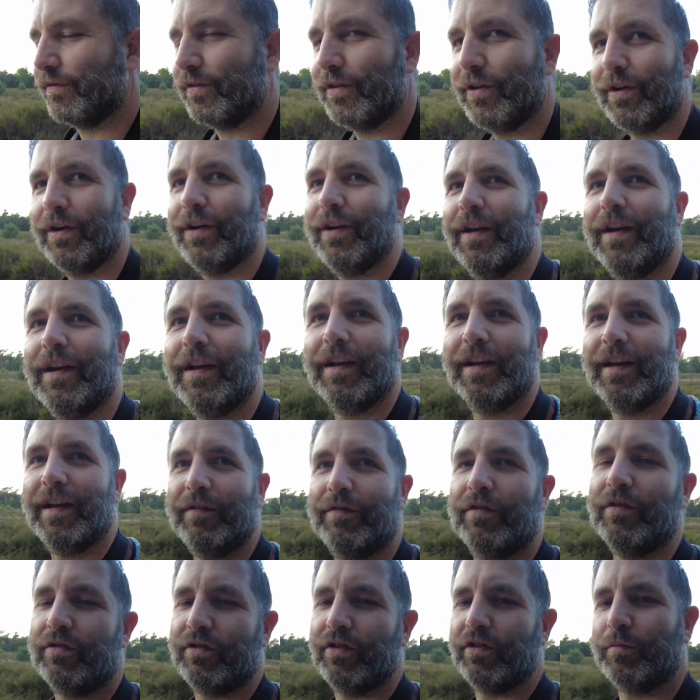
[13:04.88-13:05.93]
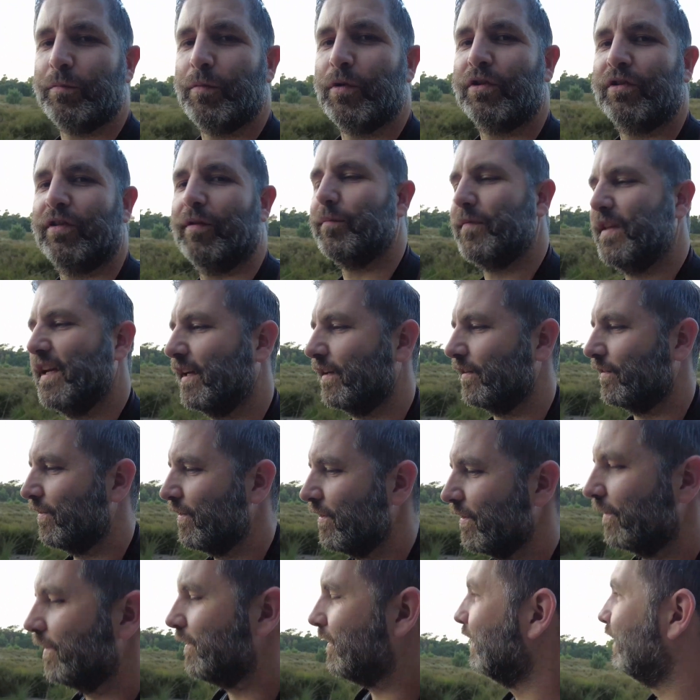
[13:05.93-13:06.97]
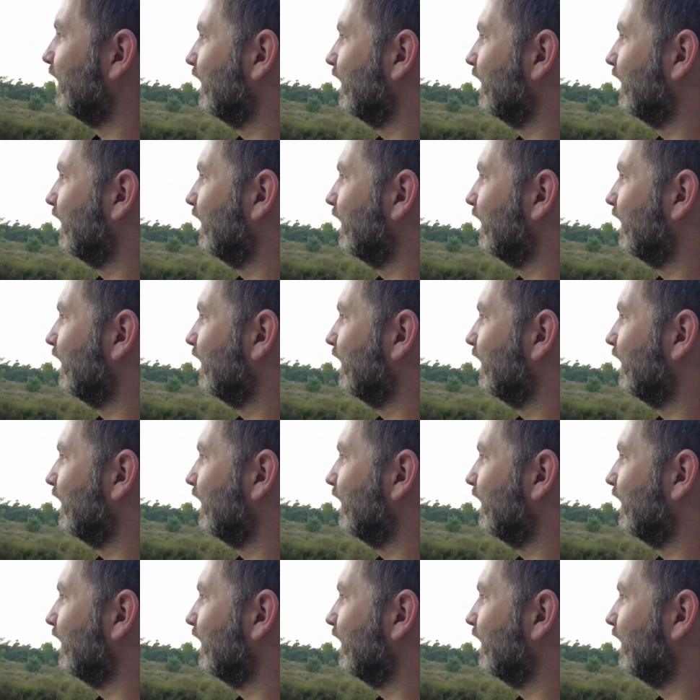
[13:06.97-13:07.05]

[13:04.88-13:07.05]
if you just booked some tickets here.